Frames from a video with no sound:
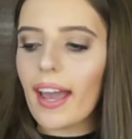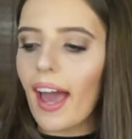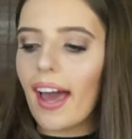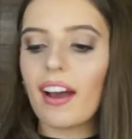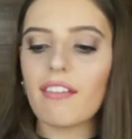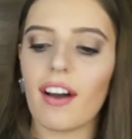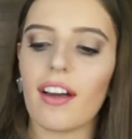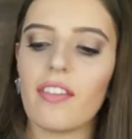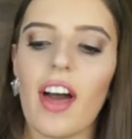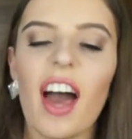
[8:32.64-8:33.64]
and I
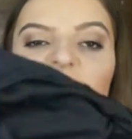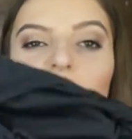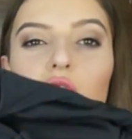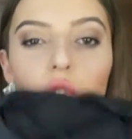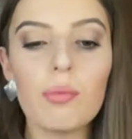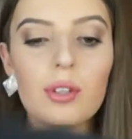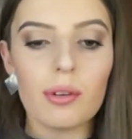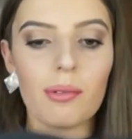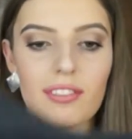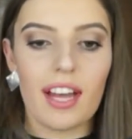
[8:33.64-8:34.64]
find that super
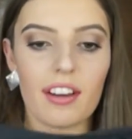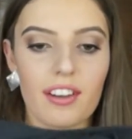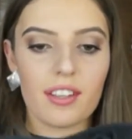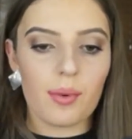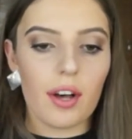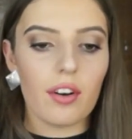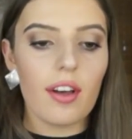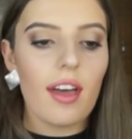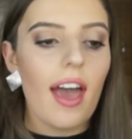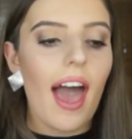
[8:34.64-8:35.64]
duper flattering as well.
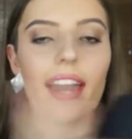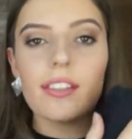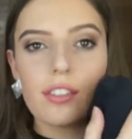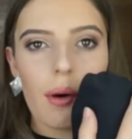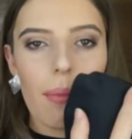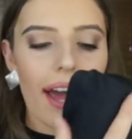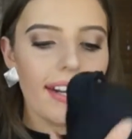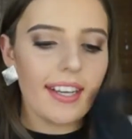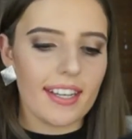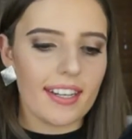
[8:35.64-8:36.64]
And it's got
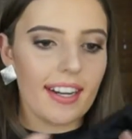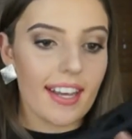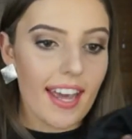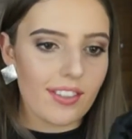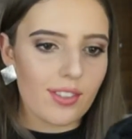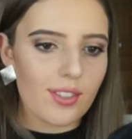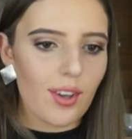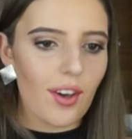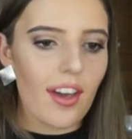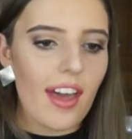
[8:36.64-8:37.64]
padding in it again, so